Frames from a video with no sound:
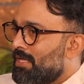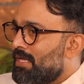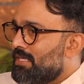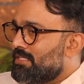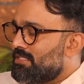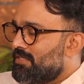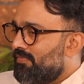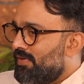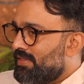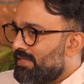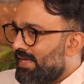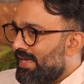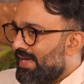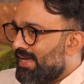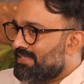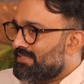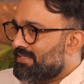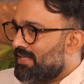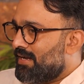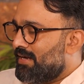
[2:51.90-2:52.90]
See, when the
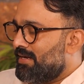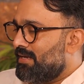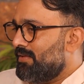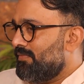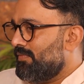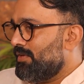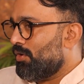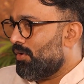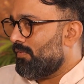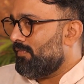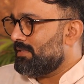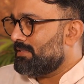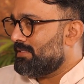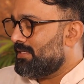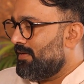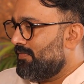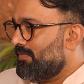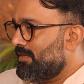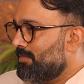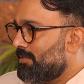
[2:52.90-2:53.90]
eggs are ready, we always
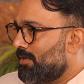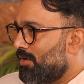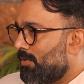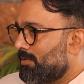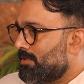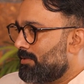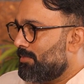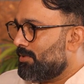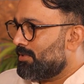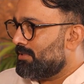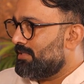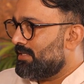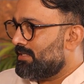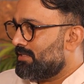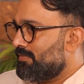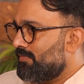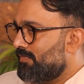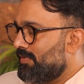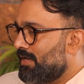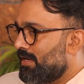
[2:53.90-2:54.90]
give them that option
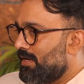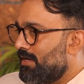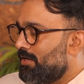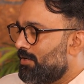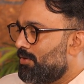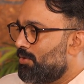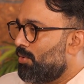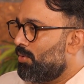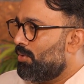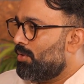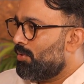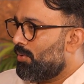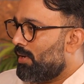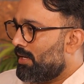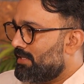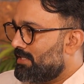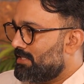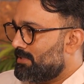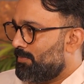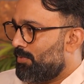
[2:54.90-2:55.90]
because we really don't know
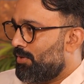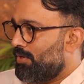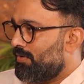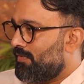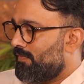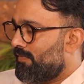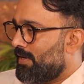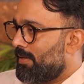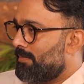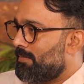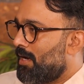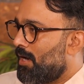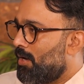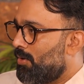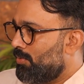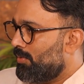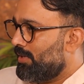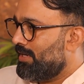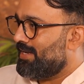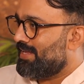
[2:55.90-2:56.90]
at this point of time
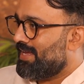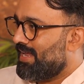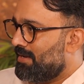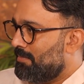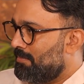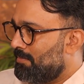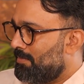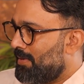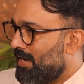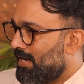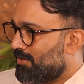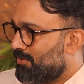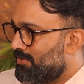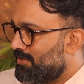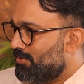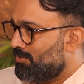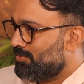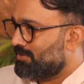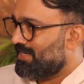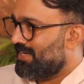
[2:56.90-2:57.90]
how it can impact on
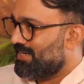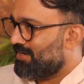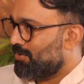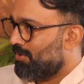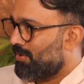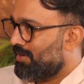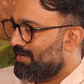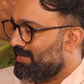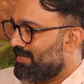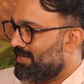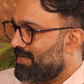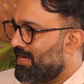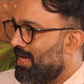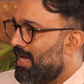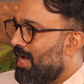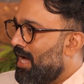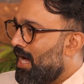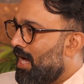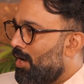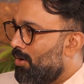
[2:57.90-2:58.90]
the oocyte quality,
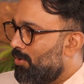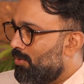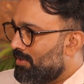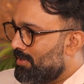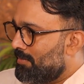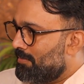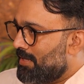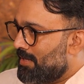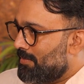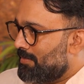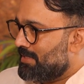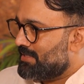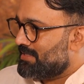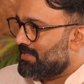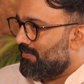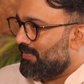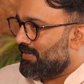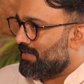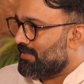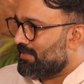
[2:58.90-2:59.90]
how the baby is
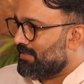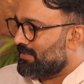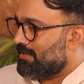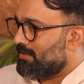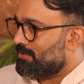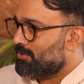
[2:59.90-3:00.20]
affected, etc.